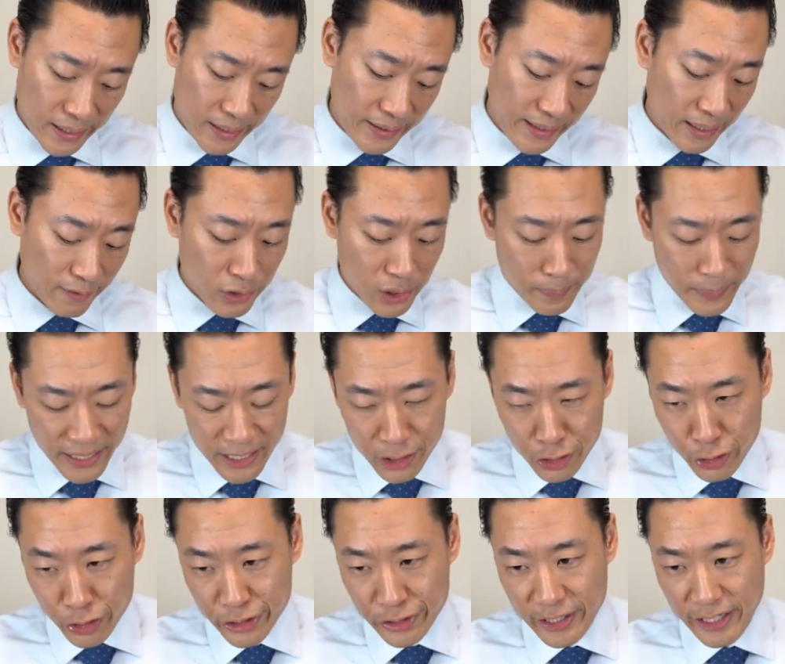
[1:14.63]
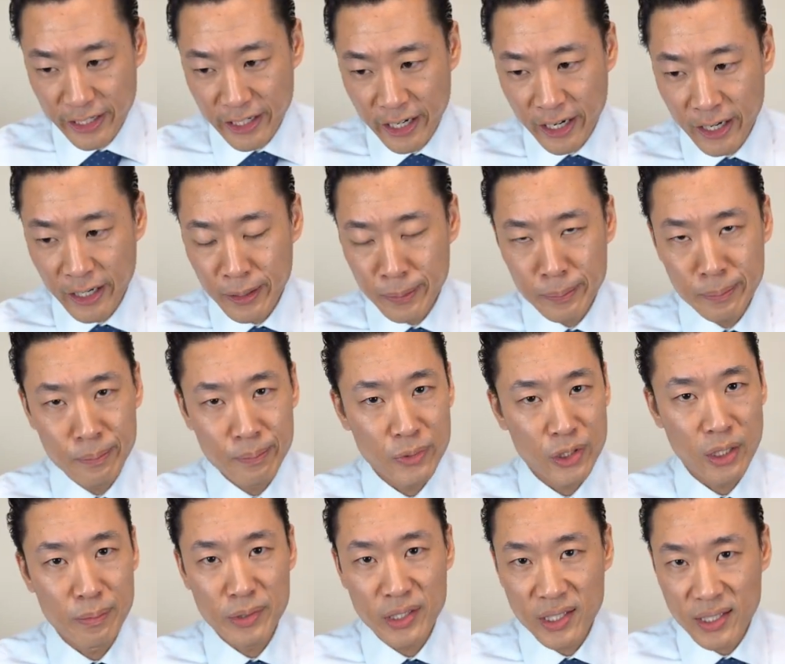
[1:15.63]
they have some interest income,
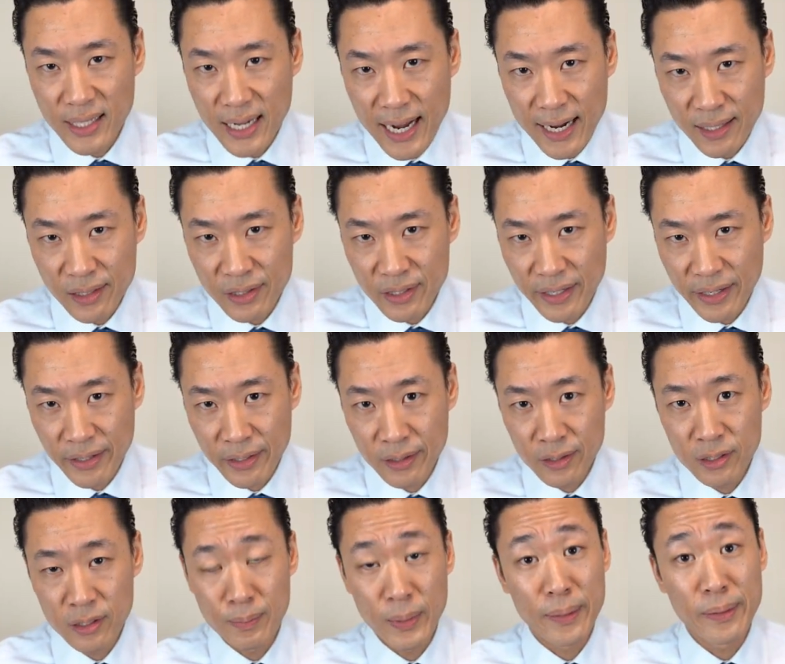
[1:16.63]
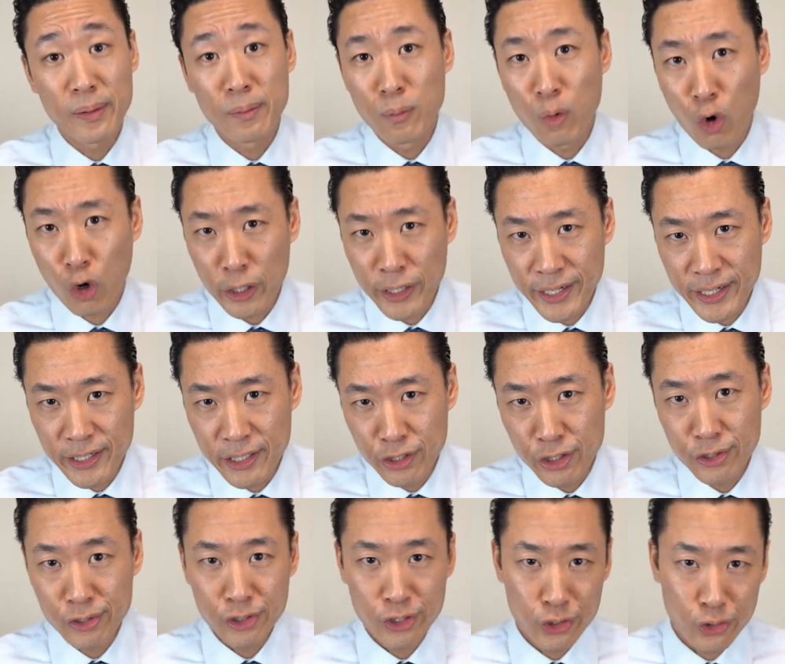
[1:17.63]
some stock sales, maybe a
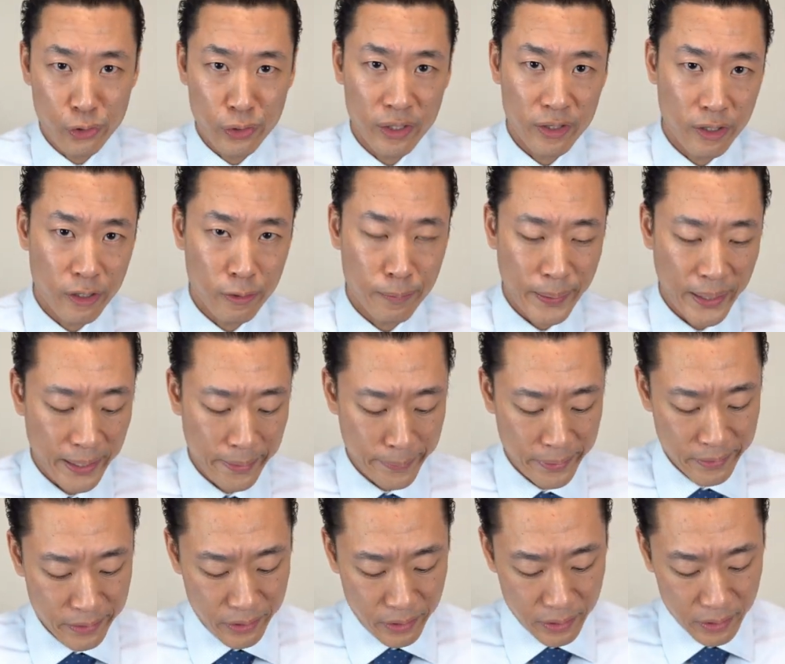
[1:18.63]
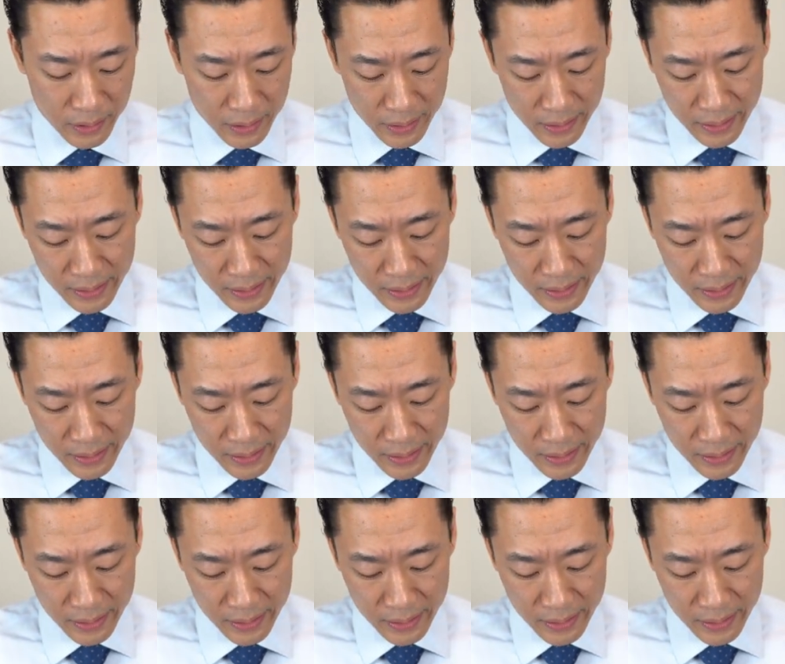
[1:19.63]
mortgage, student loan payments.